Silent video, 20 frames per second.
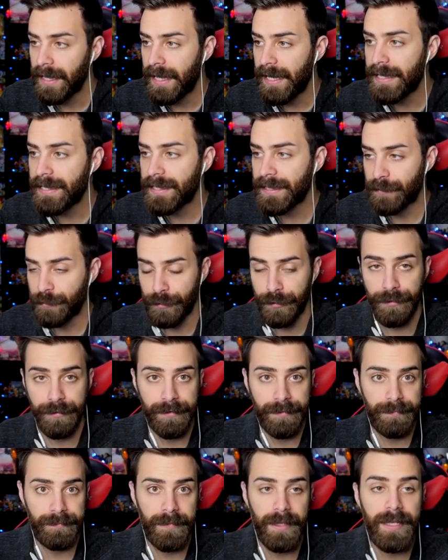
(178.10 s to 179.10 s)
he's
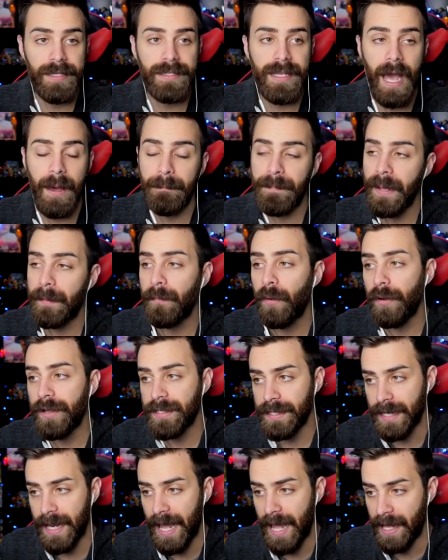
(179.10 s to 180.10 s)
screwed. He's got big
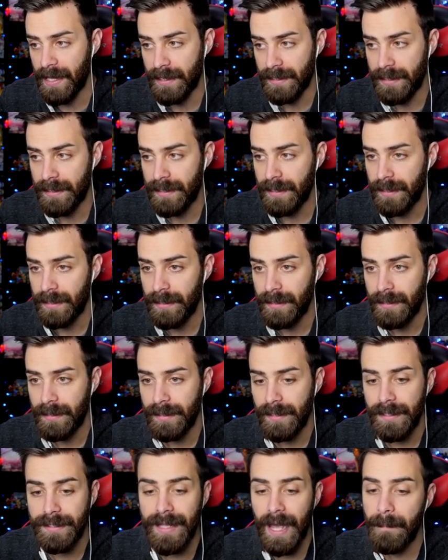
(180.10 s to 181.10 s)
boys in hands.
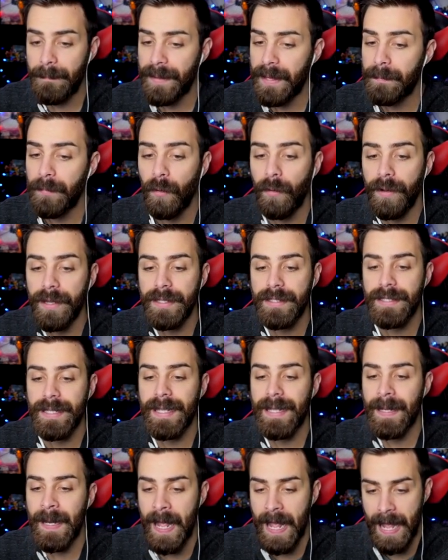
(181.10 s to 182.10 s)
He's got big boys in